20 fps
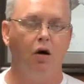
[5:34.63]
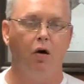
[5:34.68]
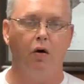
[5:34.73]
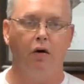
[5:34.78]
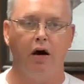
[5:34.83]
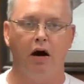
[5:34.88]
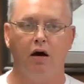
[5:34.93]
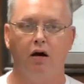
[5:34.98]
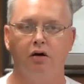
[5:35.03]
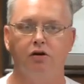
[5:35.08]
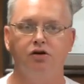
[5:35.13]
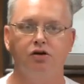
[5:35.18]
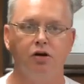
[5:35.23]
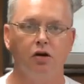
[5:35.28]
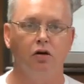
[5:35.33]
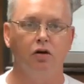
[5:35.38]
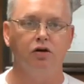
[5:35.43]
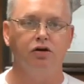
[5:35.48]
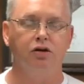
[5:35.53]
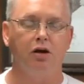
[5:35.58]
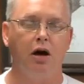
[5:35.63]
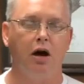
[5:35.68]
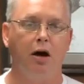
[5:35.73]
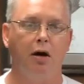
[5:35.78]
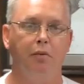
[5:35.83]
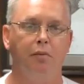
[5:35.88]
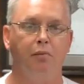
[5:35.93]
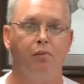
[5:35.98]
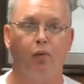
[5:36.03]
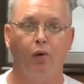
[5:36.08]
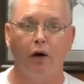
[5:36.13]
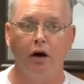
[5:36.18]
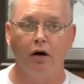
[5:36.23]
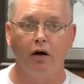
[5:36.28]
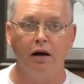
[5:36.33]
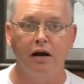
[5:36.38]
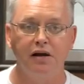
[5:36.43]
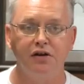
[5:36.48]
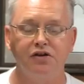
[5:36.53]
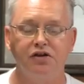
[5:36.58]
on our church uh,
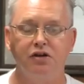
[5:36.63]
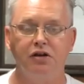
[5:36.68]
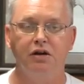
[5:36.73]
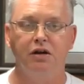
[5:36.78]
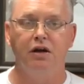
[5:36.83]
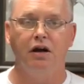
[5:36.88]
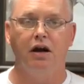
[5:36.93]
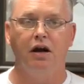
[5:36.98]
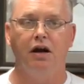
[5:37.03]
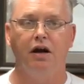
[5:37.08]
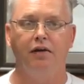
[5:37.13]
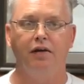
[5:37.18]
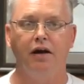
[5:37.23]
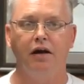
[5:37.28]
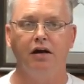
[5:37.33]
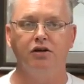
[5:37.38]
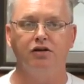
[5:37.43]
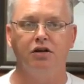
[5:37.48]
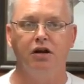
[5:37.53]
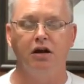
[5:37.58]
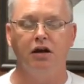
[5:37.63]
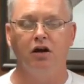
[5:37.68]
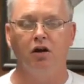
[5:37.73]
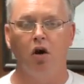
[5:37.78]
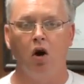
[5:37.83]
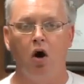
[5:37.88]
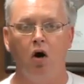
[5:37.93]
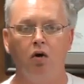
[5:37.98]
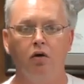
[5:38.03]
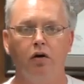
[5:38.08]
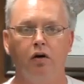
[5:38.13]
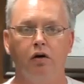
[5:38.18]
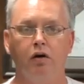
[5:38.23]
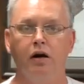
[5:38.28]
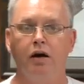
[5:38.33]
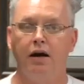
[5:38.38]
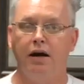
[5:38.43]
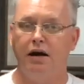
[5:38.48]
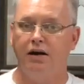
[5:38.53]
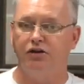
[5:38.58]
prayer list uh, that is getting longer.